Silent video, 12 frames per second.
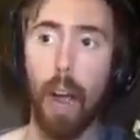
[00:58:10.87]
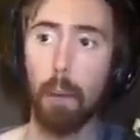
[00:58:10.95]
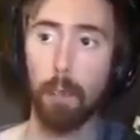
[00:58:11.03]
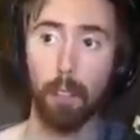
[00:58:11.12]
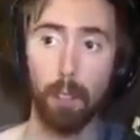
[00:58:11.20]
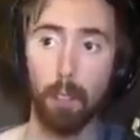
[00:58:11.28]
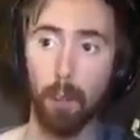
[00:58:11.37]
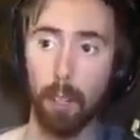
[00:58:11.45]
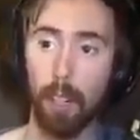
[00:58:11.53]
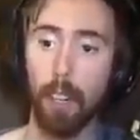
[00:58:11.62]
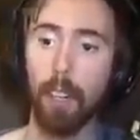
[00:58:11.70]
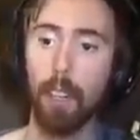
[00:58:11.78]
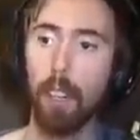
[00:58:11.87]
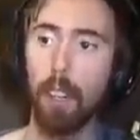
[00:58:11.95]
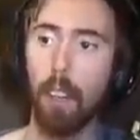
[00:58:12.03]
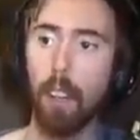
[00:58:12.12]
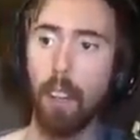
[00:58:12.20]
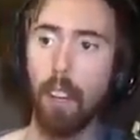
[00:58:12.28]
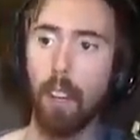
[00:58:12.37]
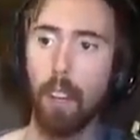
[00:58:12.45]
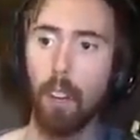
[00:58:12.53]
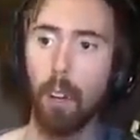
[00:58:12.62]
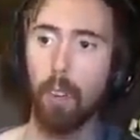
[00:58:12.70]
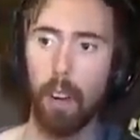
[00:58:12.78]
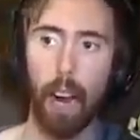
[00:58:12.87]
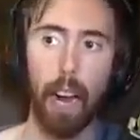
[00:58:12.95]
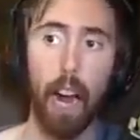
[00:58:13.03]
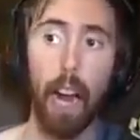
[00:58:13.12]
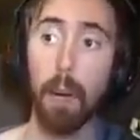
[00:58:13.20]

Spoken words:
we just got a 6-minute. Like, I